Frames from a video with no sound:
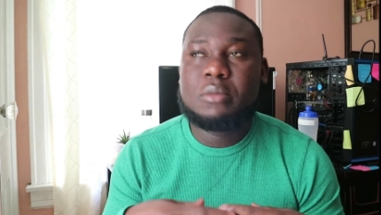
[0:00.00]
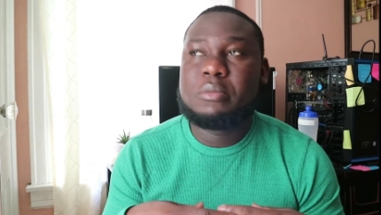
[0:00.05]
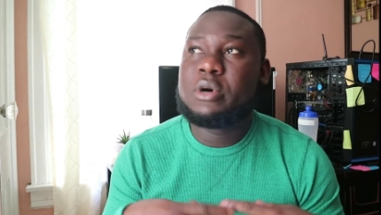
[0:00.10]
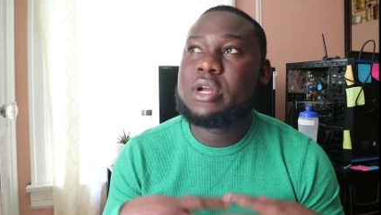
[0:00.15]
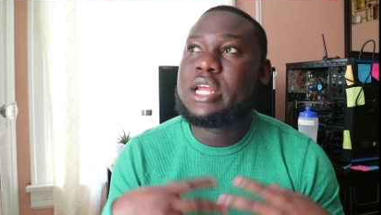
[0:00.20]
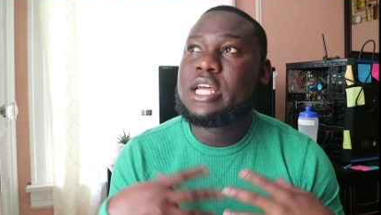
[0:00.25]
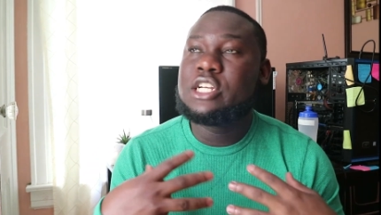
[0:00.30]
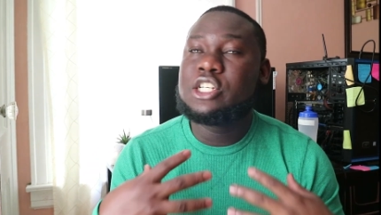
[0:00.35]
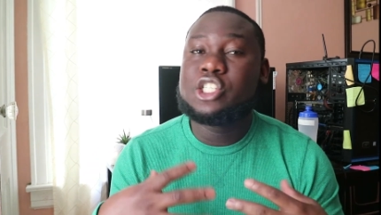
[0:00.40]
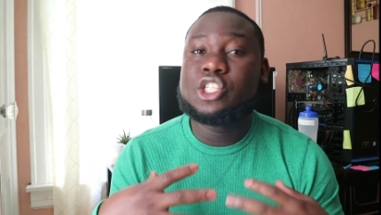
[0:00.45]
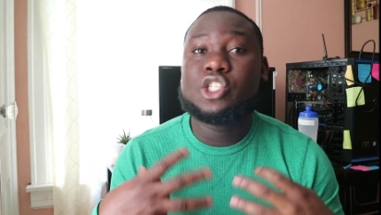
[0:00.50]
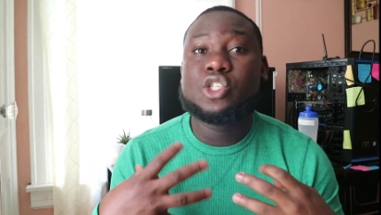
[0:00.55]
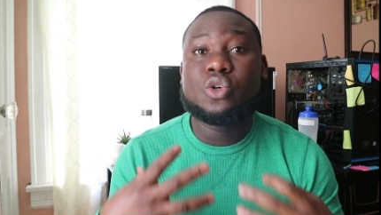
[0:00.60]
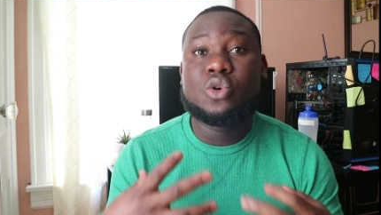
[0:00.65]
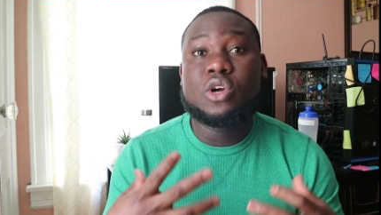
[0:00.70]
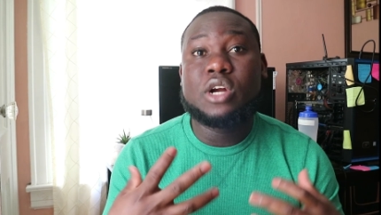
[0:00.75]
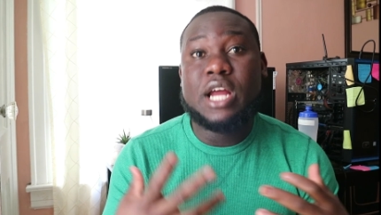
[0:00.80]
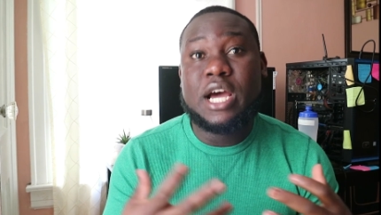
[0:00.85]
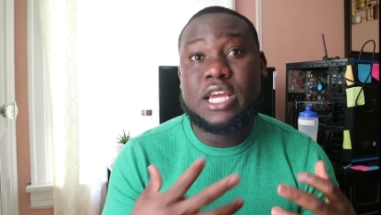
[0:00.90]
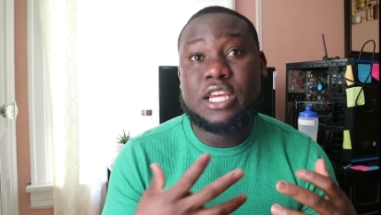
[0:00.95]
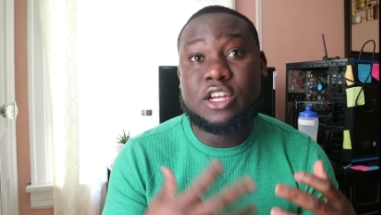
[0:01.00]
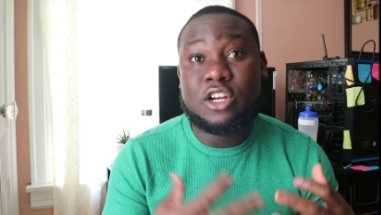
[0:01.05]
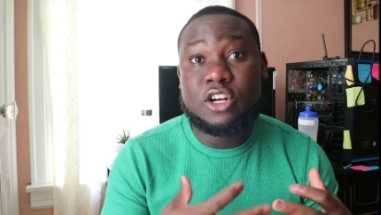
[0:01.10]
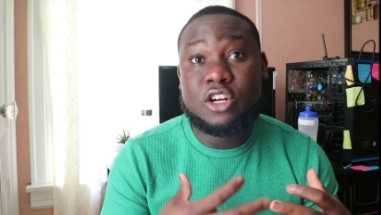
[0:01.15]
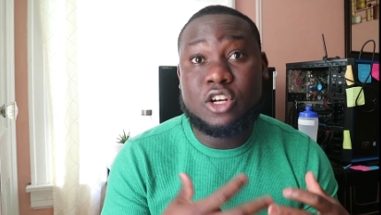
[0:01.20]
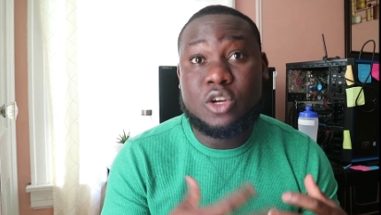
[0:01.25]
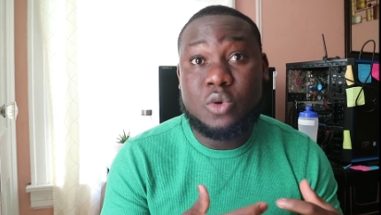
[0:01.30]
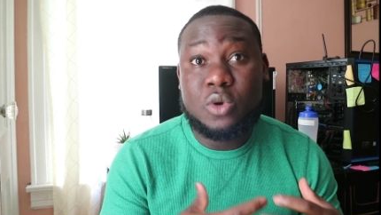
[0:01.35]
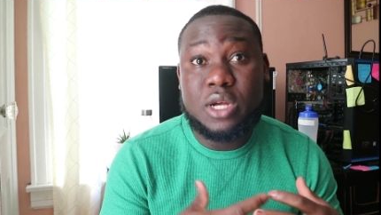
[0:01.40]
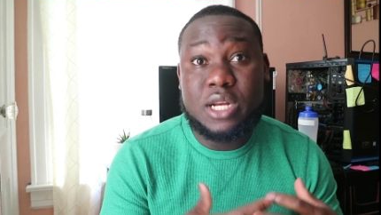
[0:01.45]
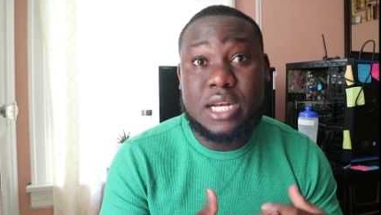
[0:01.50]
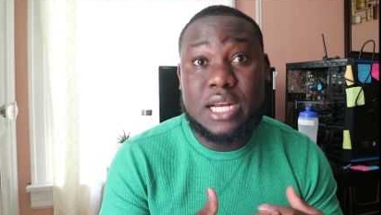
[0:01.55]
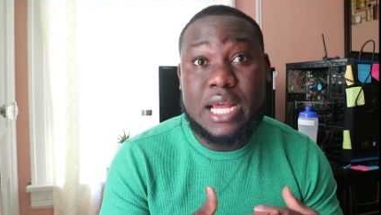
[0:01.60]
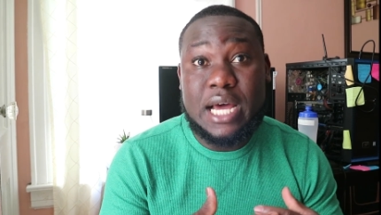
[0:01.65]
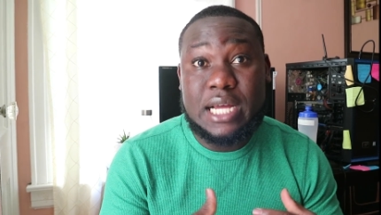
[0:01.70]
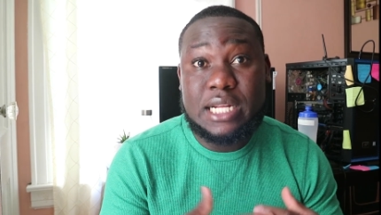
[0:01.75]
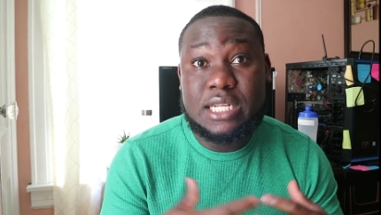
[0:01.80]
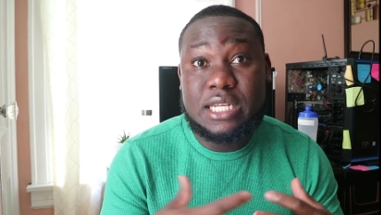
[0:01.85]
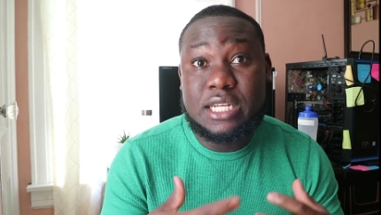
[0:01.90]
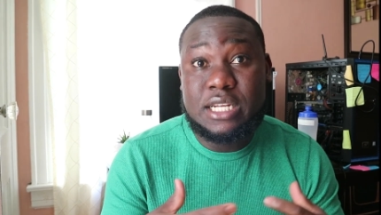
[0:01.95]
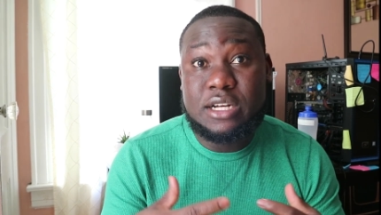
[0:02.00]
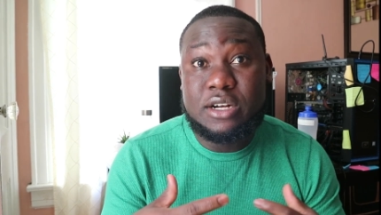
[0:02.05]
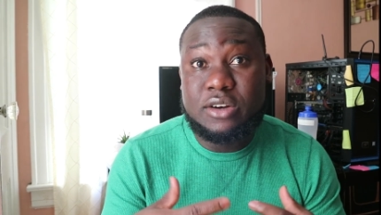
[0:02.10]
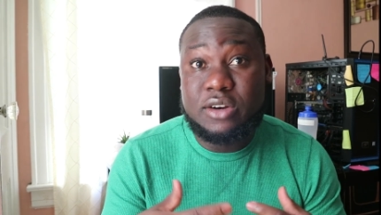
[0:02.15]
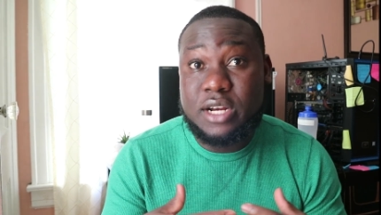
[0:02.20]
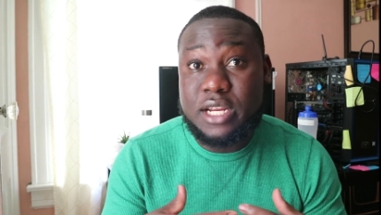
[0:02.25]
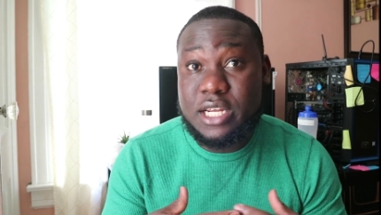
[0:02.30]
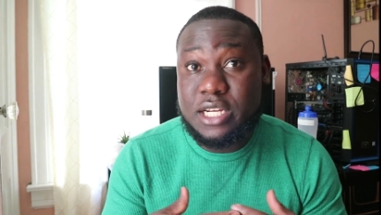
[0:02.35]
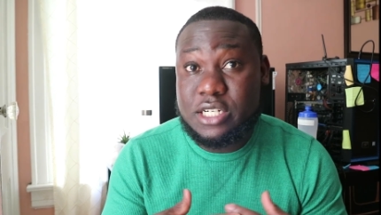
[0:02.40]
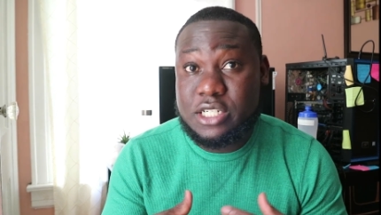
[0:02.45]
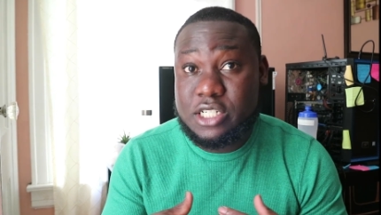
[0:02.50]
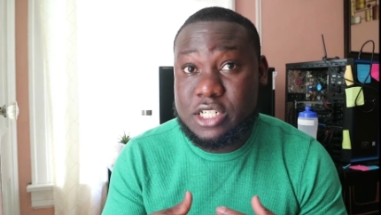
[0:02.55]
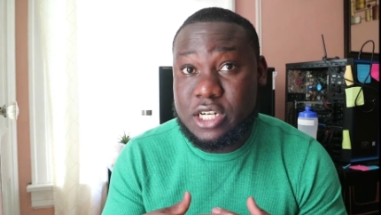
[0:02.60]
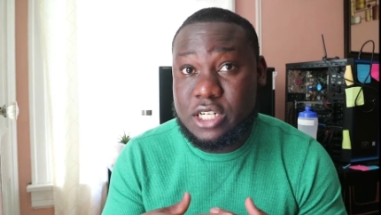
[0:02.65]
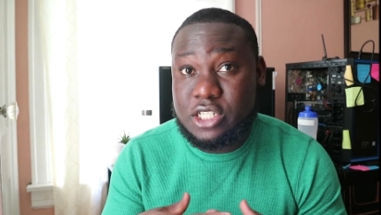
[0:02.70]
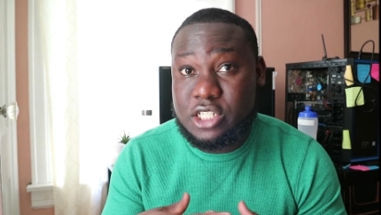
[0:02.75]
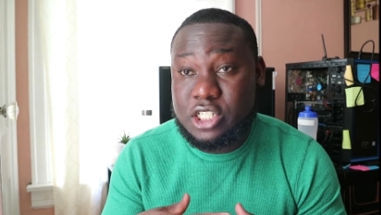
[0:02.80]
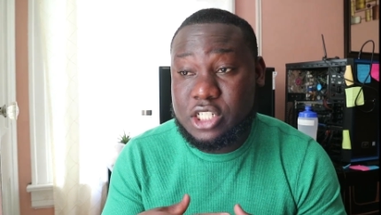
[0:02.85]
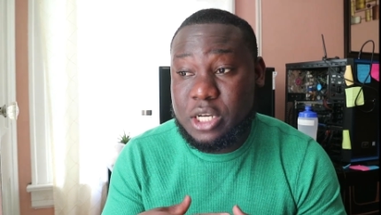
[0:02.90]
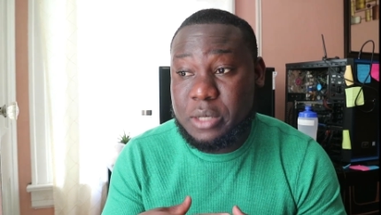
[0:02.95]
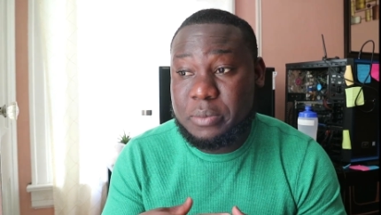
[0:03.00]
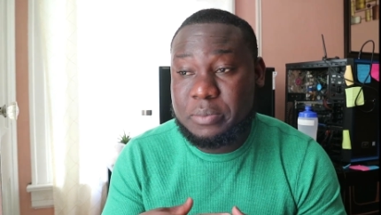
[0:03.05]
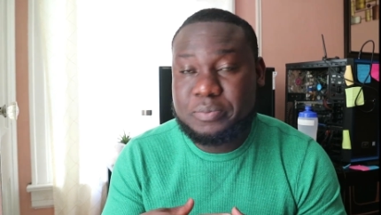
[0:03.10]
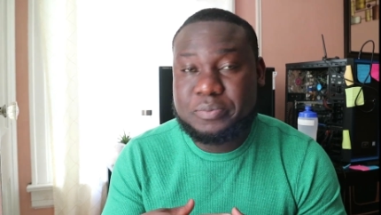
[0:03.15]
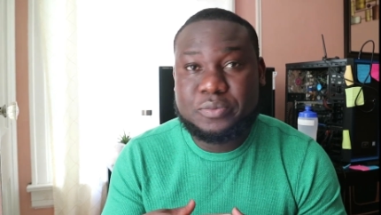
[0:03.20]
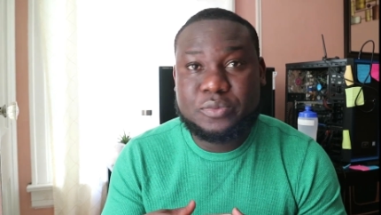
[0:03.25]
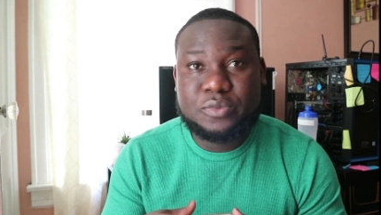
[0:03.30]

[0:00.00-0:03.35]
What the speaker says: but ensure that you're doing that in your relationship.